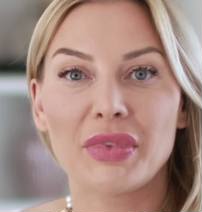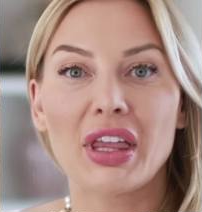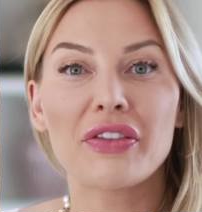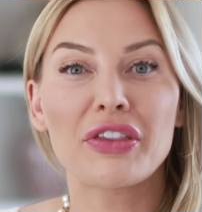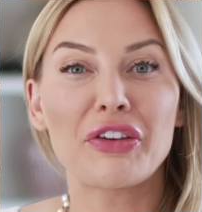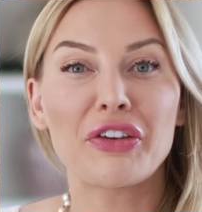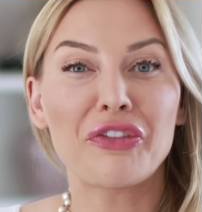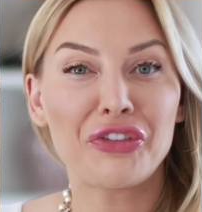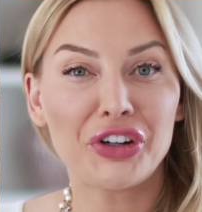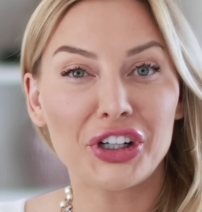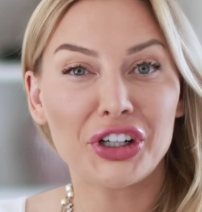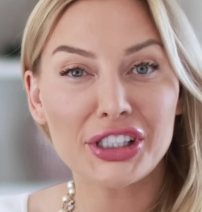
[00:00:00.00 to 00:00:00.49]

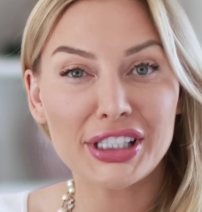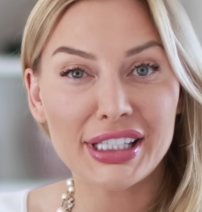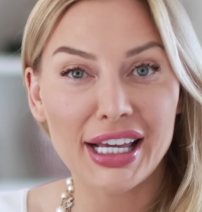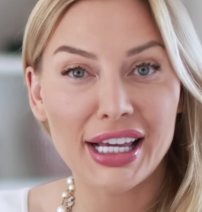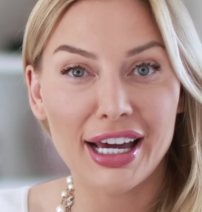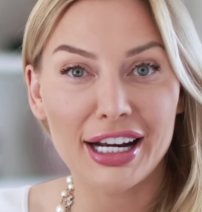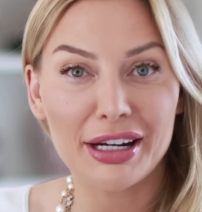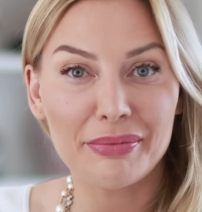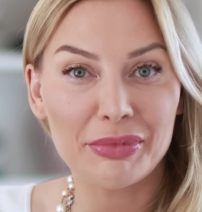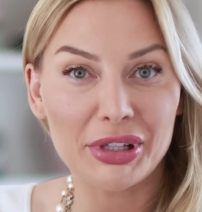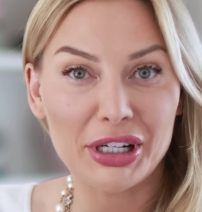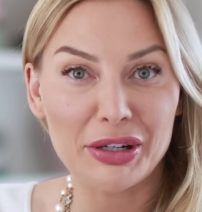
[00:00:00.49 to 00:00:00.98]
The first
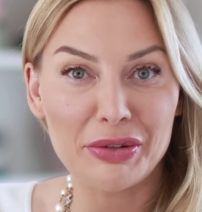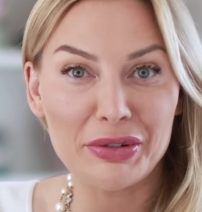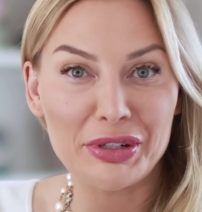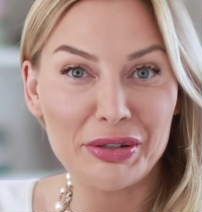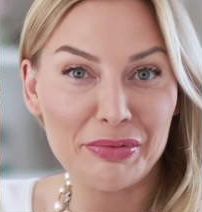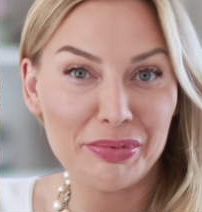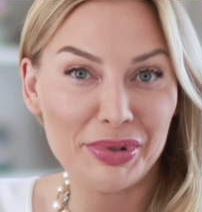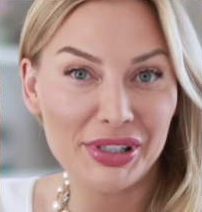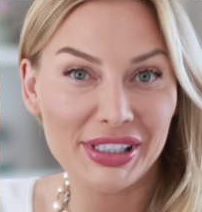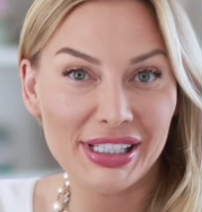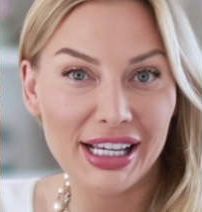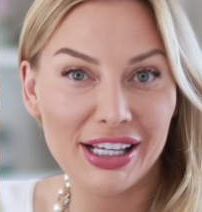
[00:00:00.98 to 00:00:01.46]
item that I want
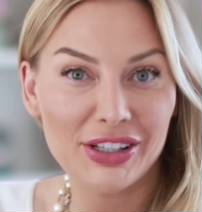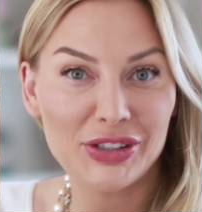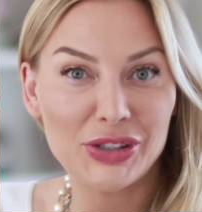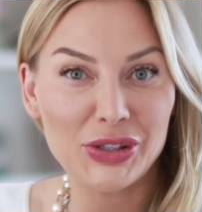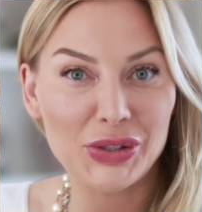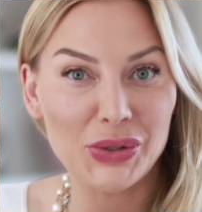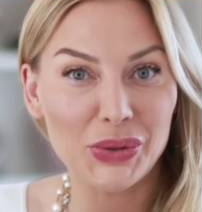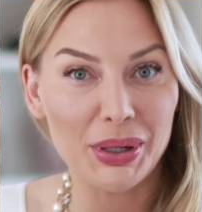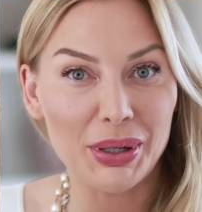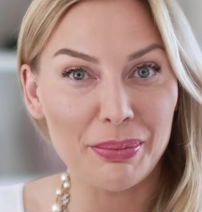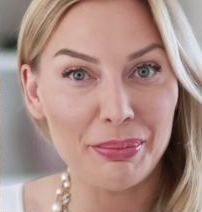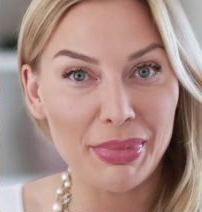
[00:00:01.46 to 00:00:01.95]
to present
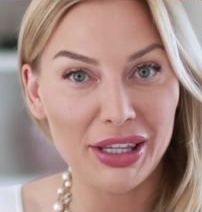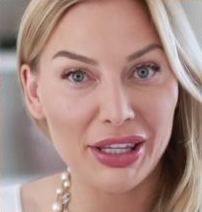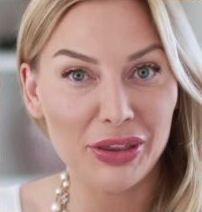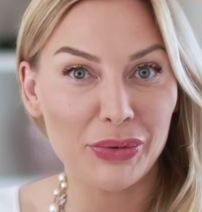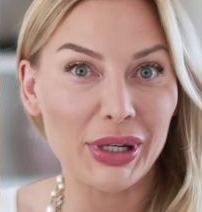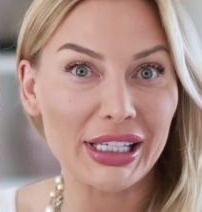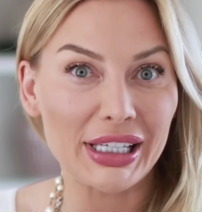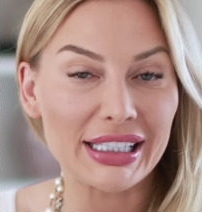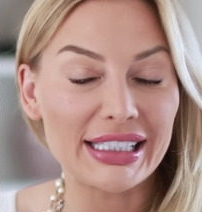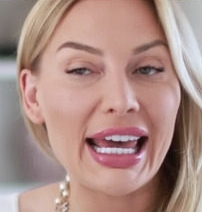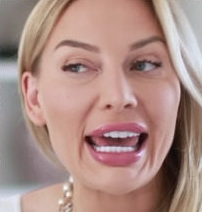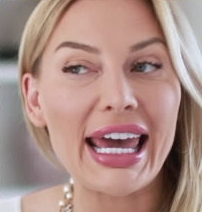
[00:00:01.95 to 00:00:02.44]
to you, and by the
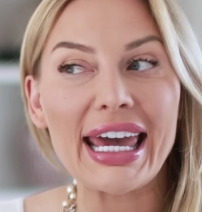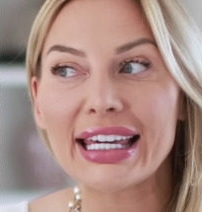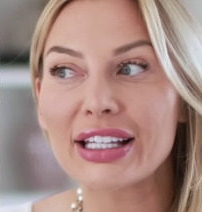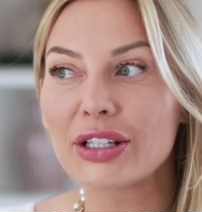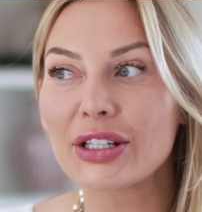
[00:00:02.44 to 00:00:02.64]
way, take